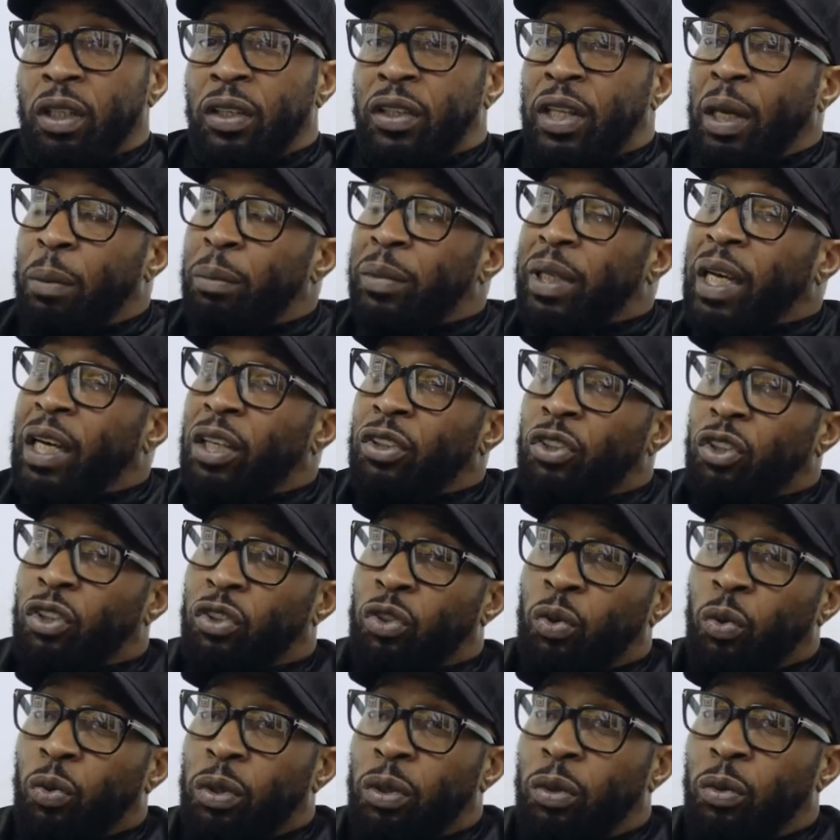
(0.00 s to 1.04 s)
Them days are
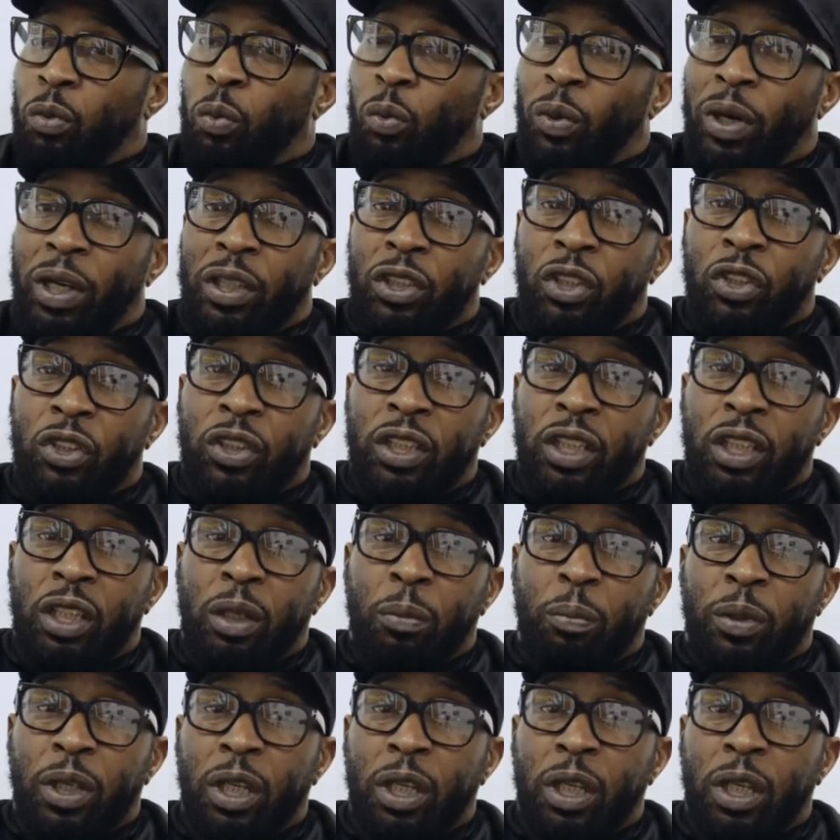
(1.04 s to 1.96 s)
done where you're seeing